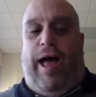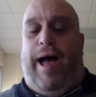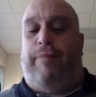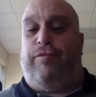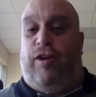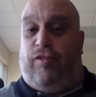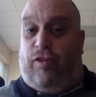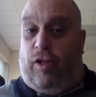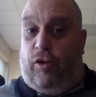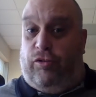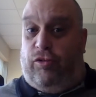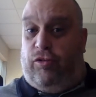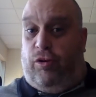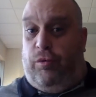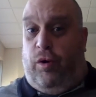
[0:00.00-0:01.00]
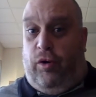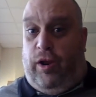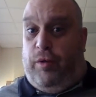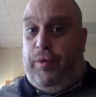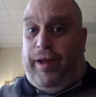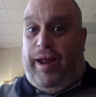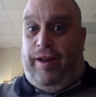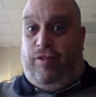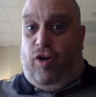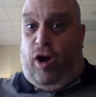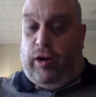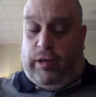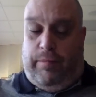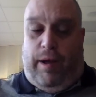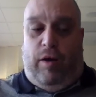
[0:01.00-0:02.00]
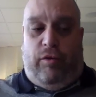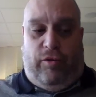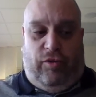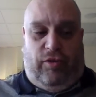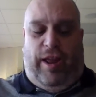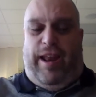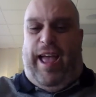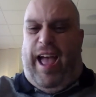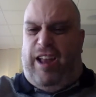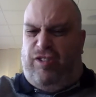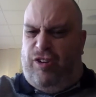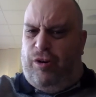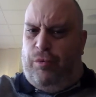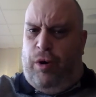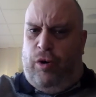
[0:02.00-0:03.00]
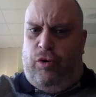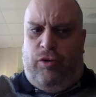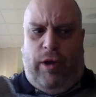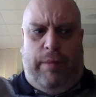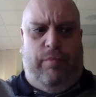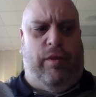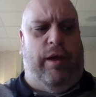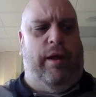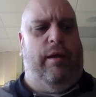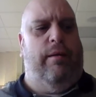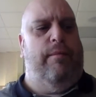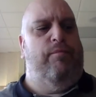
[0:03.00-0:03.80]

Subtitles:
objects closest to the road, like we kind of talked about, just that edge of road type thing.